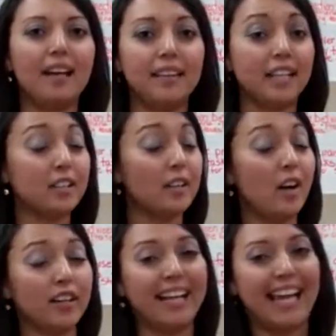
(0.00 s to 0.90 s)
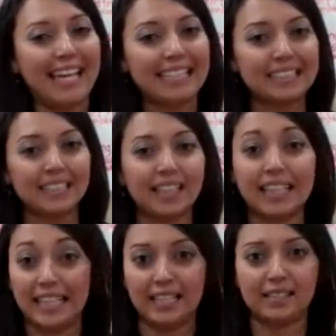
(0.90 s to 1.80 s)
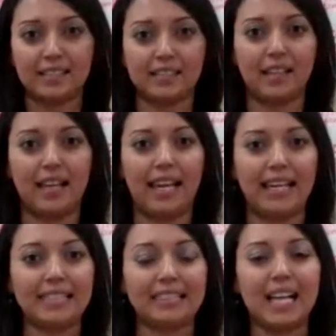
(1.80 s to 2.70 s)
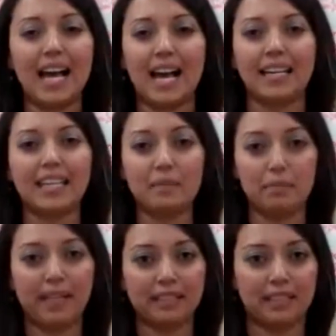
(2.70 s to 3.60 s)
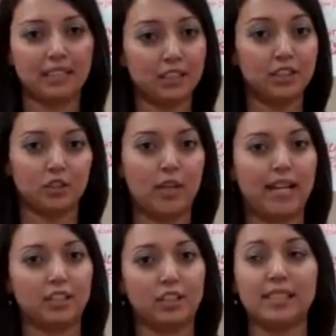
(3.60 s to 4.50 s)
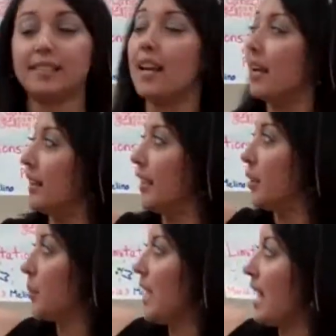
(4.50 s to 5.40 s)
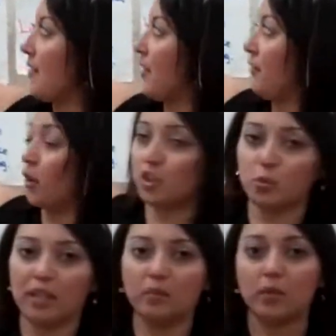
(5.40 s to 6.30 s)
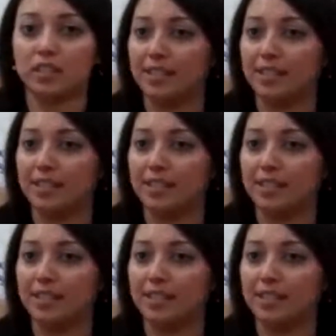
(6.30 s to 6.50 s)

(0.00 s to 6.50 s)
There are eight HITS, eight high impact teaching strategies. Here we have the first one which